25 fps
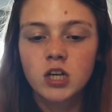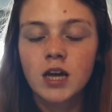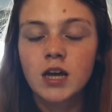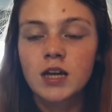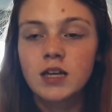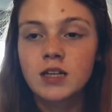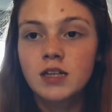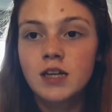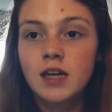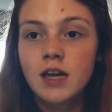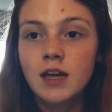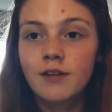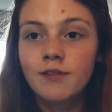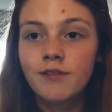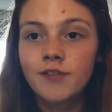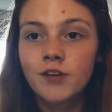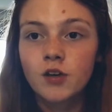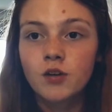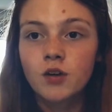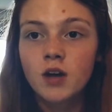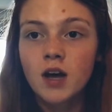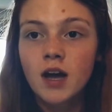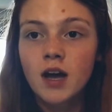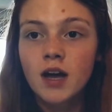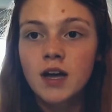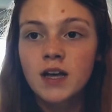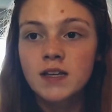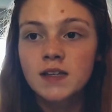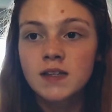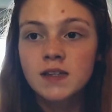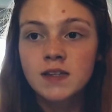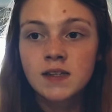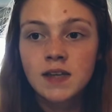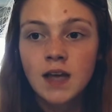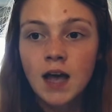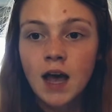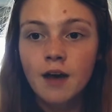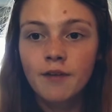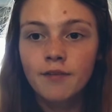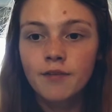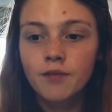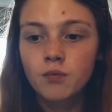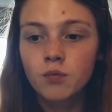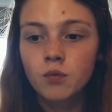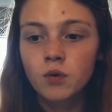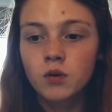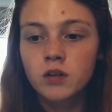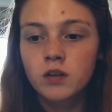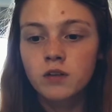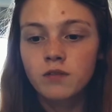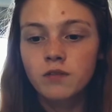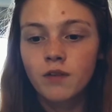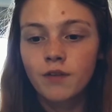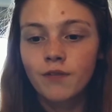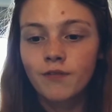and if you guys have one of